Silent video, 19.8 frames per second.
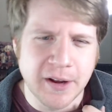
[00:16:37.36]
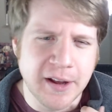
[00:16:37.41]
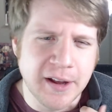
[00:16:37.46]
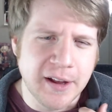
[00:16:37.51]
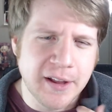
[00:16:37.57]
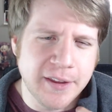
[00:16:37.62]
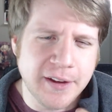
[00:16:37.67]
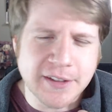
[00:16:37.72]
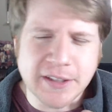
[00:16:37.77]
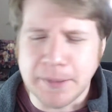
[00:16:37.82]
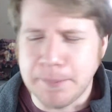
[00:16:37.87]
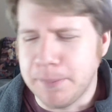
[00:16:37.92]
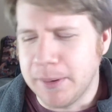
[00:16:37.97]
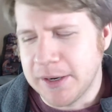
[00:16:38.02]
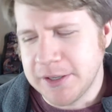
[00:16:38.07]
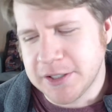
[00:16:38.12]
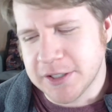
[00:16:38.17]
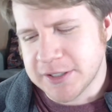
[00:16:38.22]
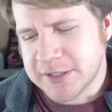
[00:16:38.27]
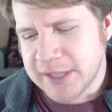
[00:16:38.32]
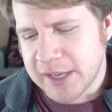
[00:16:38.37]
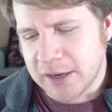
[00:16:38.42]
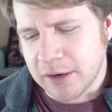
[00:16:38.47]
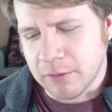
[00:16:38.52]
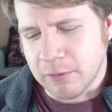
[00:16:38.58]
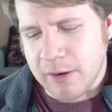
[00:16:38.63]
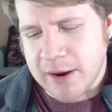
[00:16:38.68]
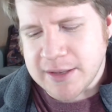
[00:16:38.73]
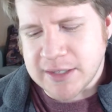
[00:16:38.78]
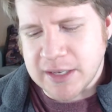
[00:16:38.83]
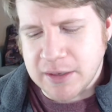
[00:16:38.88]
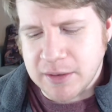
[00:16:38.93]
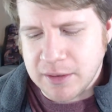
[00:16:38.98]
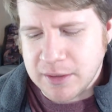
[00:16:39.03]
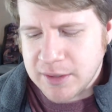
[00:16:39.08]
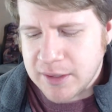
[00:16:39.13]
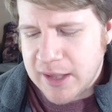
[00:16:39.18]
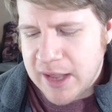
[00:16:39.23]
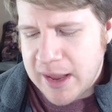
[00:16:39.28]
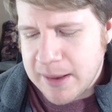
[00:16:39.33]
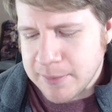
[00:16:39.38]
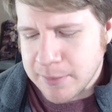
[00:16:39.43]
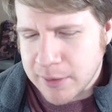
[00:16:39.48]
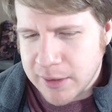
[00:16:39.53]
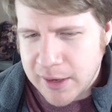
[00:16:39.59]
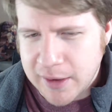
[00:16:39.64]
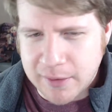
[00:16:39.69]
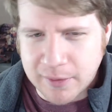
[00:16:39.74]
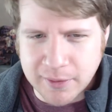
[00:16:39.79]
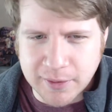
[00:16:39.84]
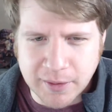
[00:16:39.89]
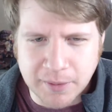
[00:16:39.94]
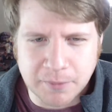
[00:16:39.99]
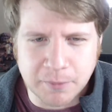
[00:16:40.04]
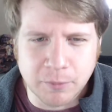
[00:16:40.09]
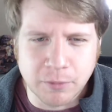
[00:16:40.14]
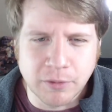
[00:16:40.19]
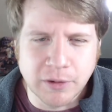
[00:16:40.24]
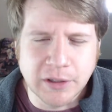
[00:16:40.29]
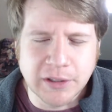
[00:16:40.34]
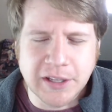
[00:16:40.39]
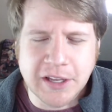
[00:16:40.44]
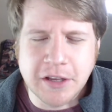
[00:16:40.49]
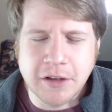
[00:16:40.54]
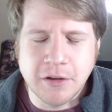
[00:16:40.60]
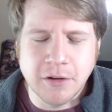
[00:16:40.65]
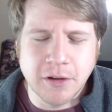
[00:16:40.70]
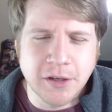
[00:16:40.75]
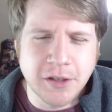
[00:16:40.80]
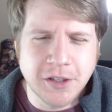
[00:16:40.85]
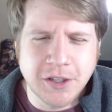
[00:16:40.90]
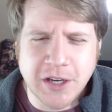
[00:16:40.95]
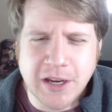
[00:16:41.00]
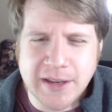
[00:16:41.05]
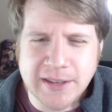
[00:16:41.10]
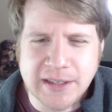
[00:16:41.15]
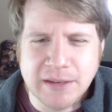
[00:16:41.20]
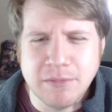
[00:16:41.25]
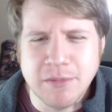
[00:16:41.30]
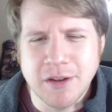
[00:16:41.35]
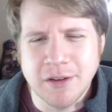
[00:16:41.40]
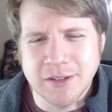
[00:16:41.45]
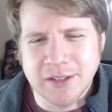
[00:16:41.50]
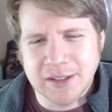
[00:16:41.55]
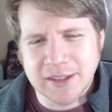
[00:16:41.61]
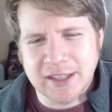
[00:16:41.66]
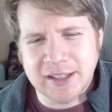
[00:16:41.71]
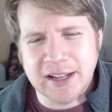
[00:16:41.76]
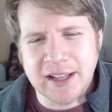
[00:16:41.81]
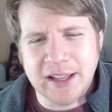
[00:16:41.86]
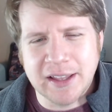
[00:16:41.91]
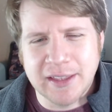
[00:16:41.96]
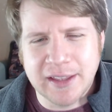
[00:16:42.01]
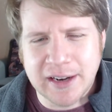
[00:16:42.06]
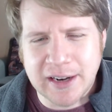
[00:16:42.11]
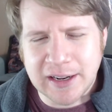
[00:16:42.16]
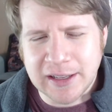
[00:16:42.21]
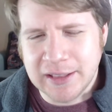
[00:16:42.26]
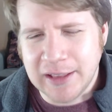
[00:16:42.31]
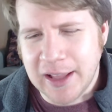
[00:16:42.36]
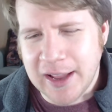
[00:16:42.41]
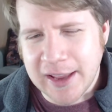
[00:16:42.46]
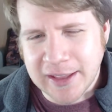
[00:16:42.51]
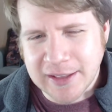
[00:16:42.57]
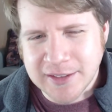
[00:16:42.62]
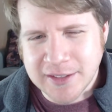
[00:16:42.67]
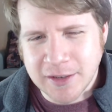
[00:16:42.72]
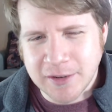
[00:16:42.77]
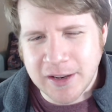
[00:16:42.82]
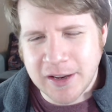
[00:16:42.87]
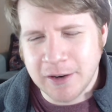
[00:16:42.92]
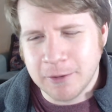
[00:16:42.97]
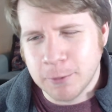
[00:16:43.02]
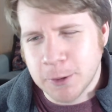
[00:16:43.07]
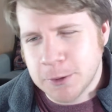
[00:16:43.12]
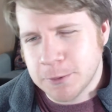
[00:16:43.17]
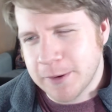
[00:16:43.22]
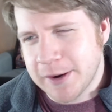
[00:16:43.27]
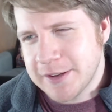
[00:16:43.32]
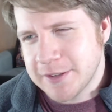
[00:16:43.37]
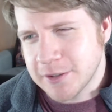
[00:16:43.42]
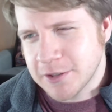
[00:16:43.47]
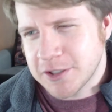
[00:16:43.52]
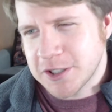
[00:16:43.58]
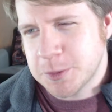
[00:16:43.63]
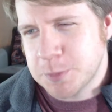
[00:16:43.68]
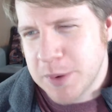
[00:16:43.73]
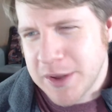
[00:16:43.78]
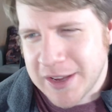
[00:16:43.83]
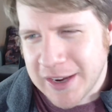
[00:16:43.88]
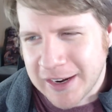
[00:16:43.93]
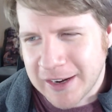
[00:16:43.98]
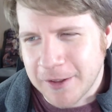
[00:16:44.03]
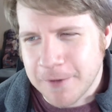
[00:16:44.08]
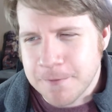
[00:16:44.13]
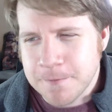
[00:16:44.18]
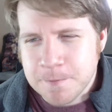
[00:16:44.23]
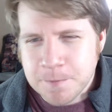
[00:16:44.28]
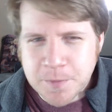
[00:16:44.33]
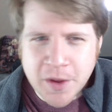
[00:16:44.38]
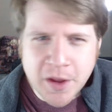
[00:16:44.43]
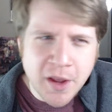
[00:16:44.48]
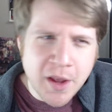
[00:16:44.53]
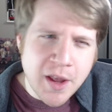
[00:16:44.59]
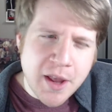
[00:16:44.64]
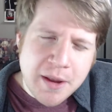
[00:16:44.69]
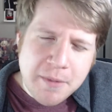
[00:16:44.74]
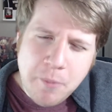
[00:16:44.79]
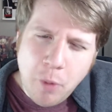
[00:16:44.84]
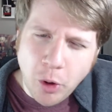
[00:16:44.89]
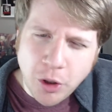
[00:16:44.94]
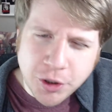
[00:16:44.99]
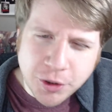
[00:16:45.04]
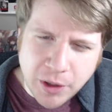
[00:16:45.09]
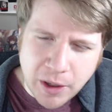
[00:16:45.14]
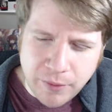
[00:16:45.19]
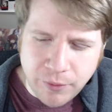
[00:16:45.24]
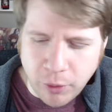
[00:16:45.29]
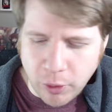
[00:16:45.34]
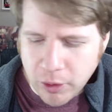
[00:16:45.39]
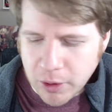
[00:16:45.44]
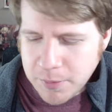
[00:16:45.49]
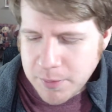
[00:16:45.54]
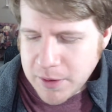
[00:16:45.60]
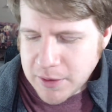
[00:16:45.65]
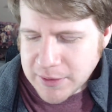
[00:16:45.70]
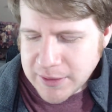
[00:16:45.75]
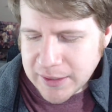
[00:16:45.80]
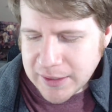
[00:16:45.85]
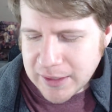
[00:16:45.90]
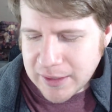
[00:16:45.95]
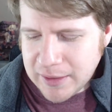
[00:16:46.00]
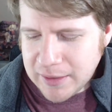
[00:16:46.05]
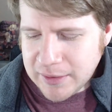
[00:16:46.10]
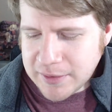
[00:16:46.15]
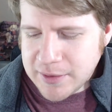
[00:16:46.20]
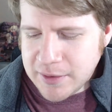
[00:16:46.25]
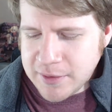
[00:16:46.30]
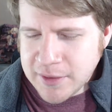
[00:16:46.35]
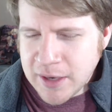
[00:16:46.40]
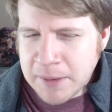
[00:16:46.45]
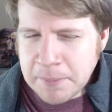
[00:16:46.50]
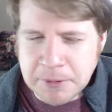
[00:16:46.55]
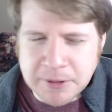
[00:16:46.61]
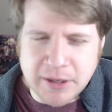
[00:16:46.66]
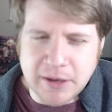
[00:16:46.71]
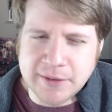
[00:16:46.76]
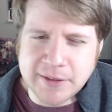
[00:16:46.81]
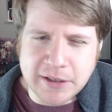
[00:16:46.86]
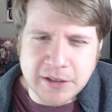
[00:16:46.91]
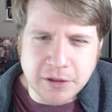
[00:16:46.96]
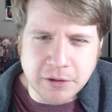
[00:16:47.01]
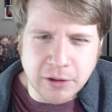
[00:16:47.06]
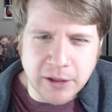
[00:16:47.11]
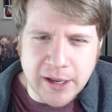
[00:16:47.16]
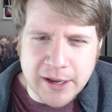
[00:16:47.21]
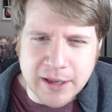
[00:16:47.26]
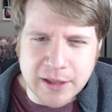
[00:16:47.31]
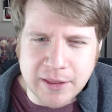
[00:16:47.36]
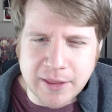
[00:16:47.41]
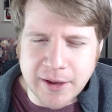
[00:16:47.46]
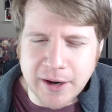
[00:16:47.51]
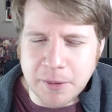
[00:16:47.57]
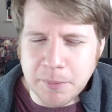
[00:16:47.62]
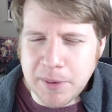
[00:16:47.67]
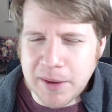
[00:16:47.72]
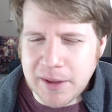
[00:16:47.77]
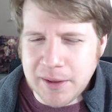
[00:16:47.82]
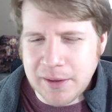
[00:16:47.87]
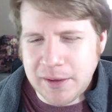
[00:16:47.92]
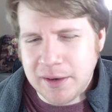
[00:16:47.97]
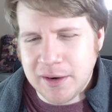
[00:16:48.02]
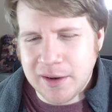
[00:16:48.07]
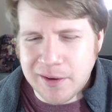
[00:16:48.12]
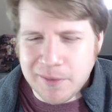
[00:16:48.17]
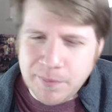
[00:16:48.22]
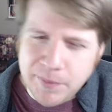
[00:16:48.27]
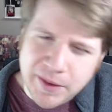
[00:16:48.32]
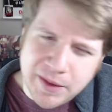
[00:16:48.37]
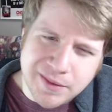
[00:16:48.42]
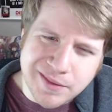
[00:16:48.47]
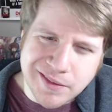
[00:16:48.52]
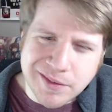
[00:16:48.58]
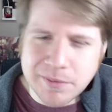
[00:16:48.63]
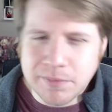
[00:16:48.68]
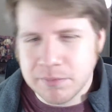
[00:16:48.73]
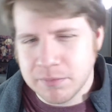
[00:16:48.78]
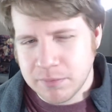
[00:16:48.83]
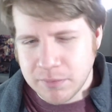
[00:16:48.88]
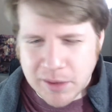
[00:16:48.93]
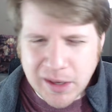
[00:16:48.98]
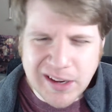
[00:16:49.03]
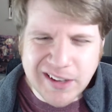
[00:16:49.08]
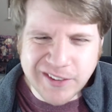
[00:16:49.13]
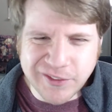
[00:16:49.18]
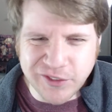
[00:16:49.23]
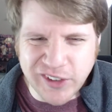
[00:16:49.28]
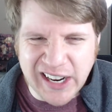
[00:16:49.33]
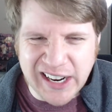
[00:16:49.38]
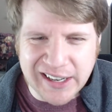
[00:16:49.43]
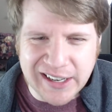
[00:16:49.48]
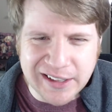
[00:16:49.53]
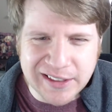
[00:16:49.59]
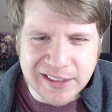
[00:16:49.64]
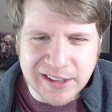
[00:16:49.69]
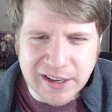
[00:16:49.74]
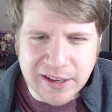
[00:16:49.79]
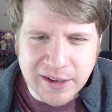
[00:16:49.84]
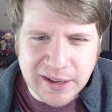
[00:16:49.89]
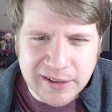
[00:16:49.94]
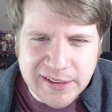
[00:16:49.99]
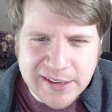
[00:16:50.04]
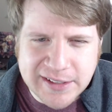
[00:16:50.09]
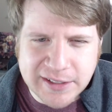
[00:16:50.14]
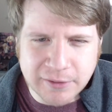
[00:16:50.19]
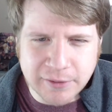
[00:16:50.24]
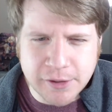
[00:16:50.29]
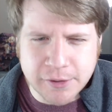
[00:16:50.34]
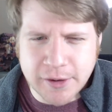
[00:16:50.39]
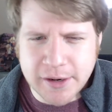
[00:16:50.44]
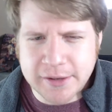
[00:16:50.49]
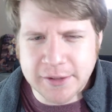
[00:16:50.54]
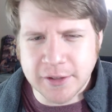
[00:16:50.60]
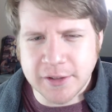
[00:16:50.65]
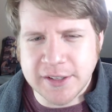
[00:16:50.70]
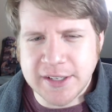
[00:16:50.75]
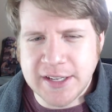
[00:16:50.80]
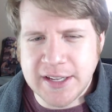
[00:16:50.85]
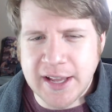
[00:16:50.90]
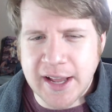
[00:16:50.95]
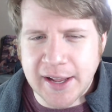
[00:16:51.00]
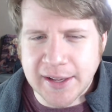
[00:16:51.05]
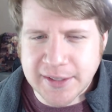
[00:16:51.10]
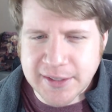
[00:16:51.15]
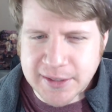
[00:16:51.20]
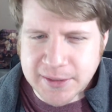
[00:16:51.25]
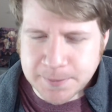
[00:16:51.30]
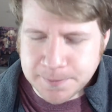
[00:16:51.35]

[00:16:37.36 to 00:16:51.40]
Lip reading: There's a bunch of Sega racing games with like some really good cheesy music that I like. And so to hear Ridge Racer just be kind of more straightforward music, there's a couple songs I do like in there, but it's fine, I think, at least in Ridge Racer DS.